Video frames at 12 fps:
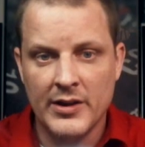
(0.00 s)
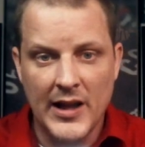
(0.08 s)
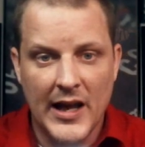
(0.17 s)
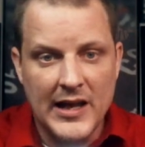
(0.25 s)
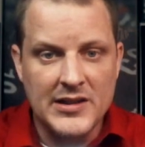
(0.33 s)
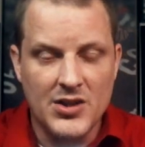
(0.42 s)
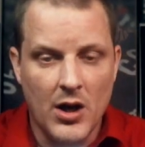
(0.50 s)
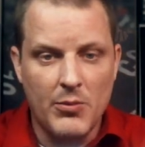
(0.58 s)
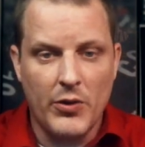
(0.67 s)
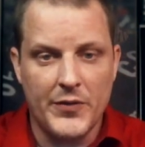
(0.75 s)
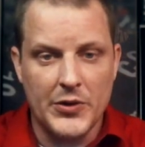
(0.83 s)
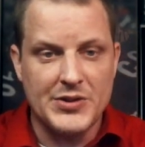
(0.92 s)
Like, I saw
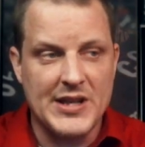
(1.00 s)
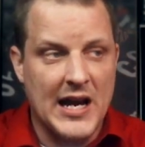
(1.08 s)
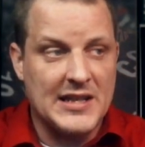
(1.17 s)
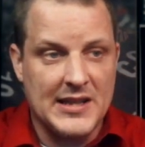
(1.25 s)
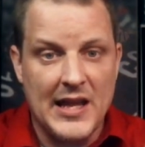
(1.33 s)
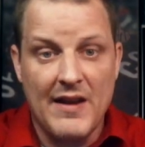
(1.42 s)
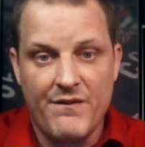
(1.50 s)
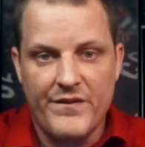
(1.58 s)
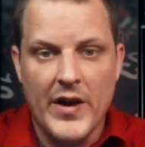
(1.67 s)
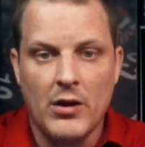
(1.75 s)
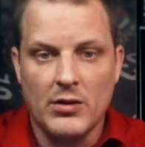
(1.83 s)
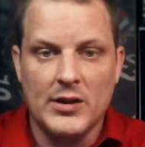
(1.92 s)
both of those guys, and they
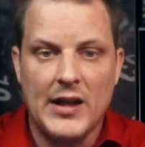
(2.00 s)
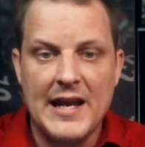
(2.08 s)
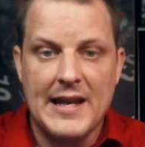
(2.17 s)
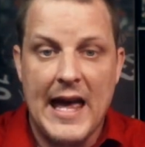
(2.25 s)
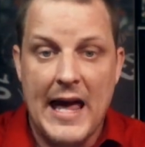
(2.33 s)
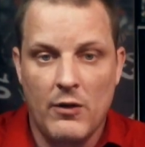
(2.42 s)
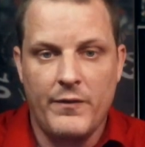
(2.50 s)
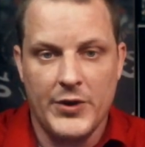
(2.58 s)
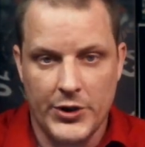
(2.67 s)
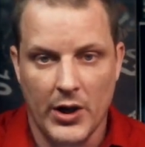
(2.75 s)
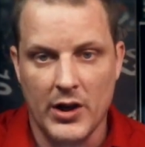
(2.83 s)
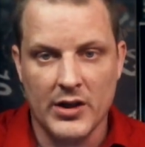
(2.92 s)
felt like alpha
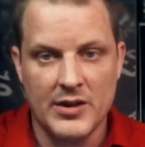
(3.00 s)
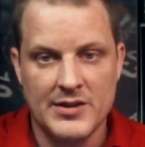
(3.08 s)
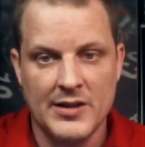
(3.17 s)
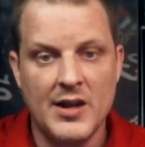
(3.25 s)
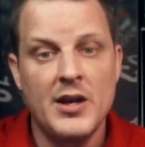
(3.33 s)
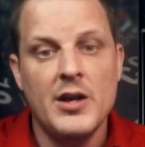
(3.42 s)
dogs.